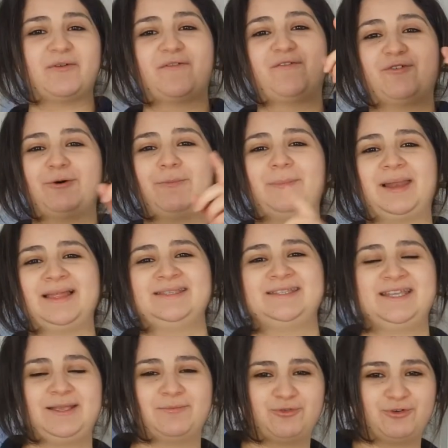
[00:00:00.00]
for
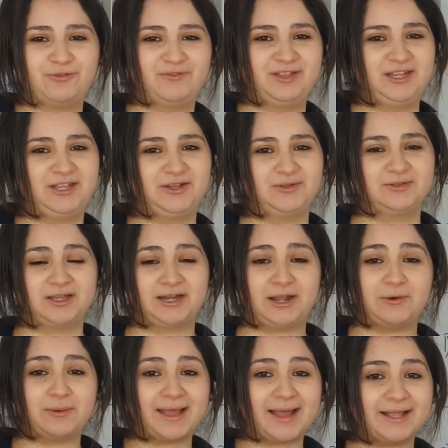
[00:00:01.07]
plenty more videos, and
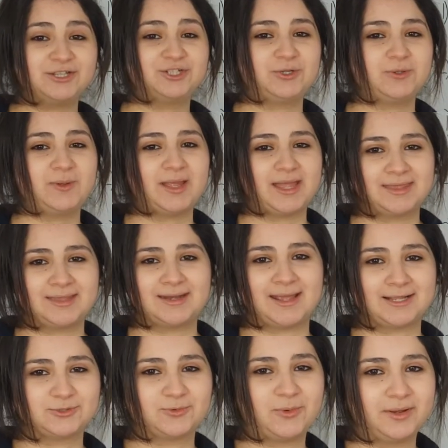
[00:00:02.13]
I'll catch you in the
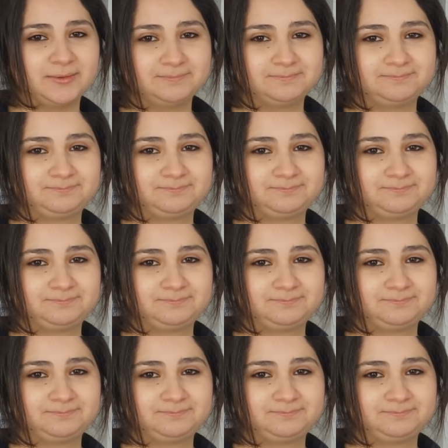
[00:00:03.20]
next one.